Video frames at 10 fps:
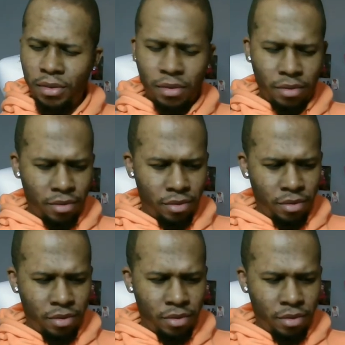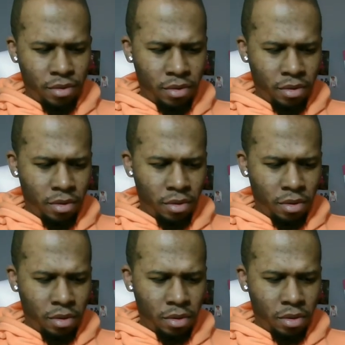
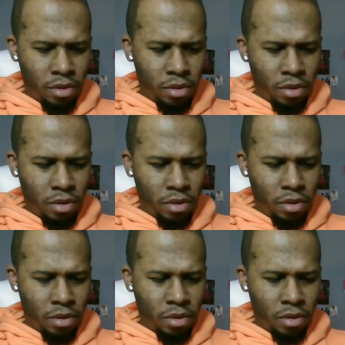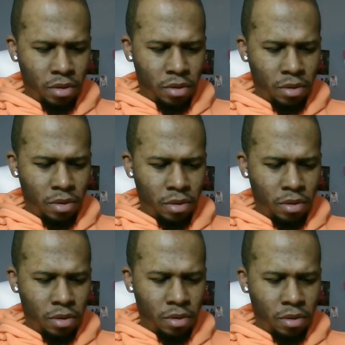
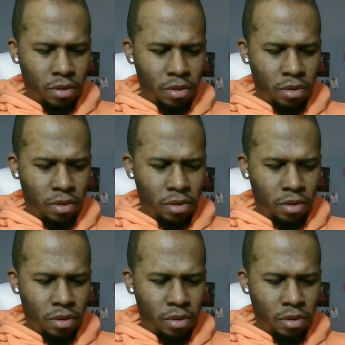(no one is talking)